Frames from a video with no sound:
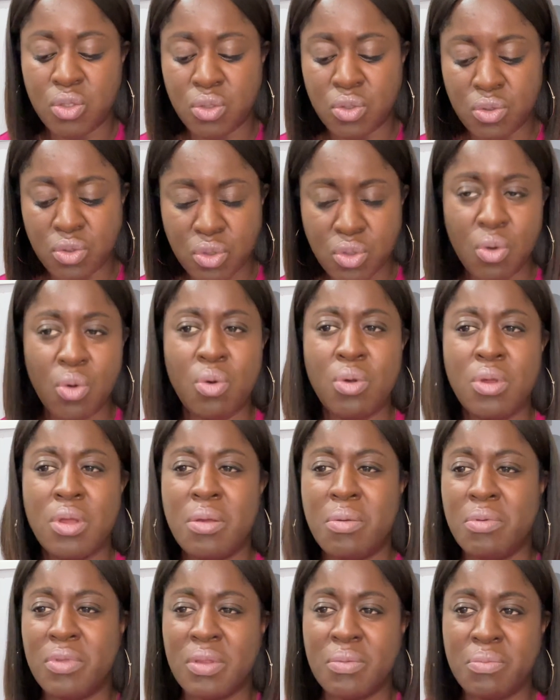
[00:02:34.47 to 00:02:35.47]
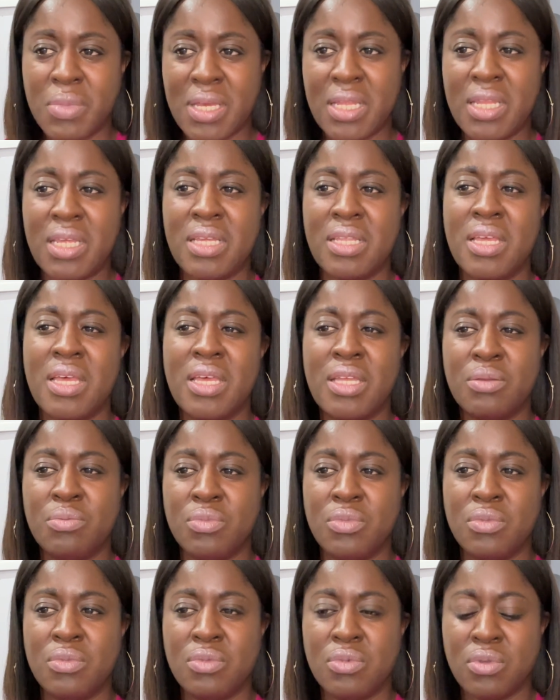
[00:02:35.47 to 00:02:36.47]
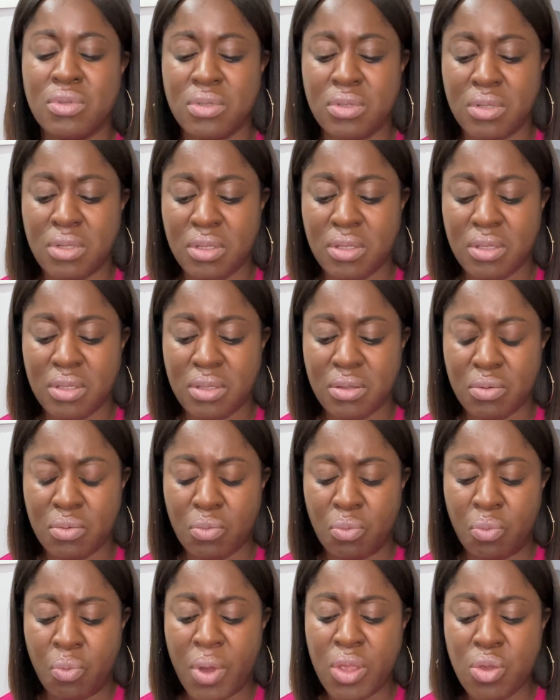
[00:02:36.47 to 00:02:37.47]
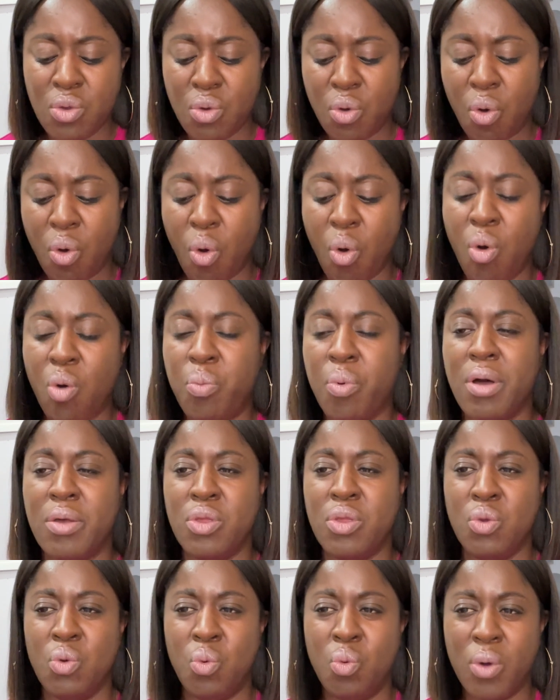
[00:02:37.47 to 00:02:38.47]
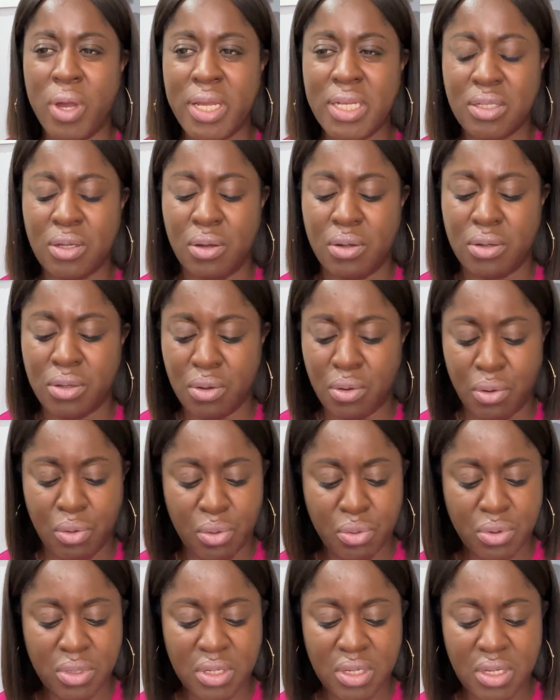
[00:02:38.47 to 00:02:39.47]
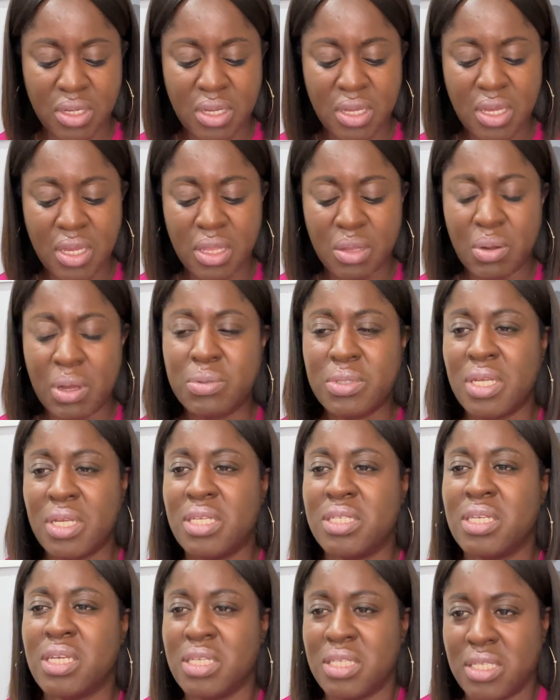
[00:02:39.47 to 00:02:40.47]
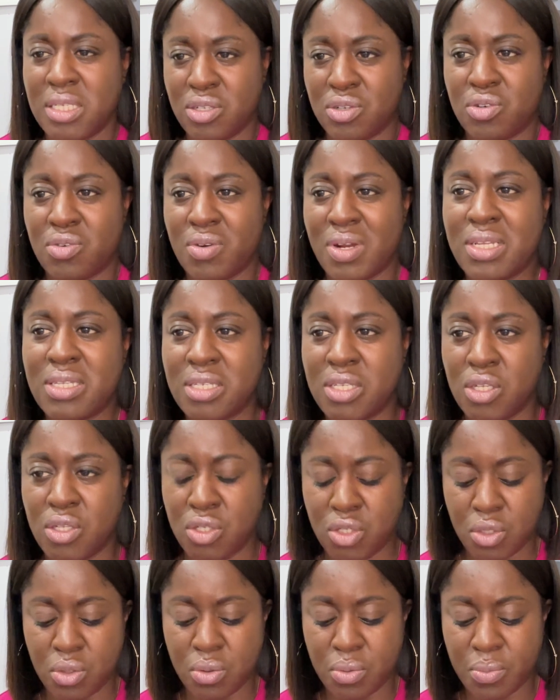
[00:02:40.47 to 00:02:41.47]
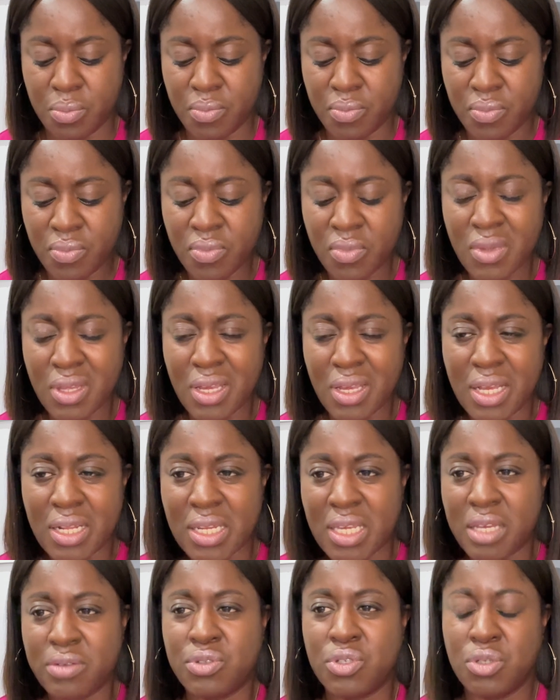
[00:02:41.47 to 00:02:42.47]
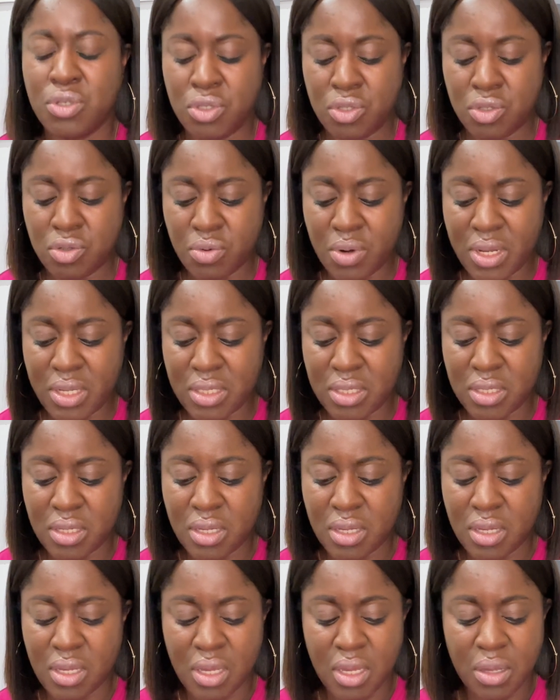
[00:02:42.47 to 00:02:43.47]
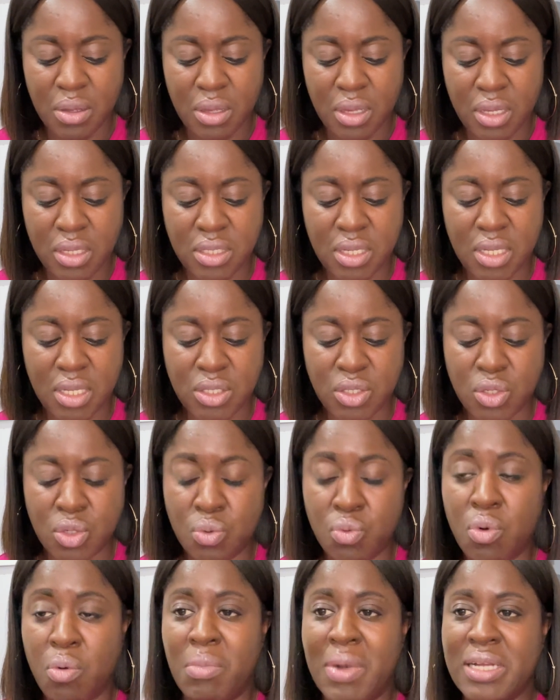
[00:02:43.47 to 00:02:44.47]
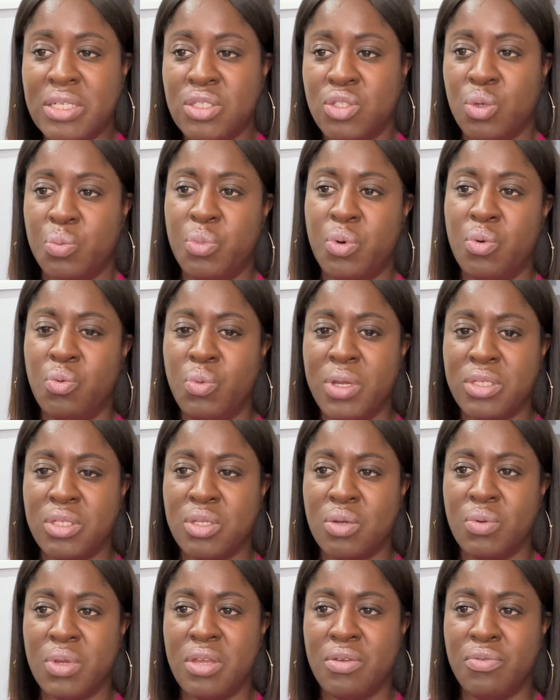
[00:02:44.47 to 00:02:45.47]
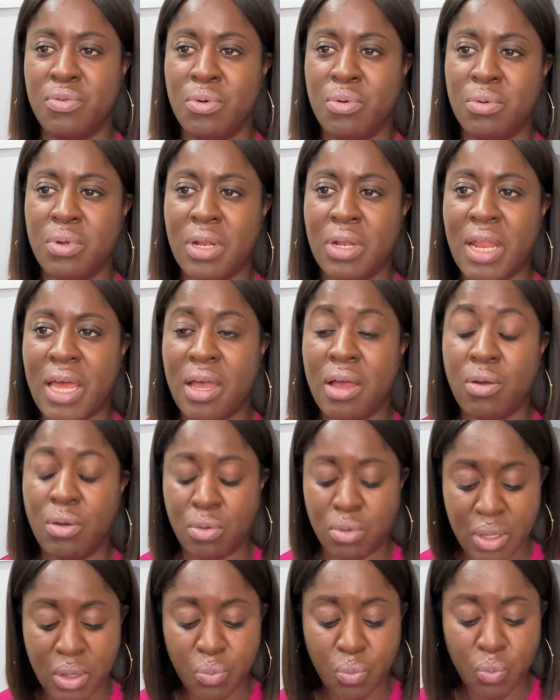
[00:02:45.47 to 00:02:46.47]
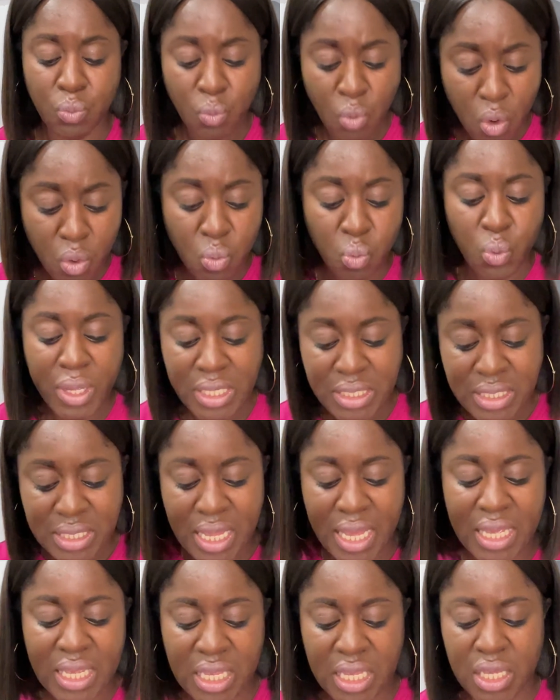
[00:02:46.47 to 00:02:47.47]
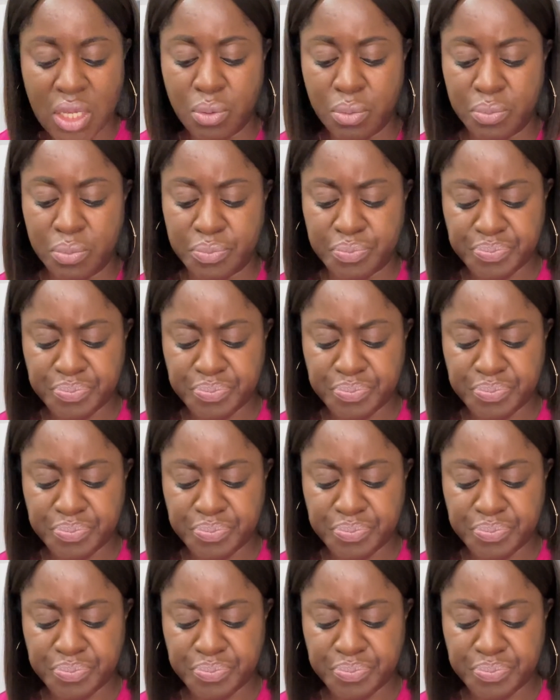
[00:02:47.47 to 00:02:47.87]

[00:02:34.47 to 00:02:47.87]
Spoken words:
So, meaning, when you hope, you wait on the Lord. The Bible says it strengthens you. It gives you strength. It says you will mount up on wings of evil, on wings like eagle.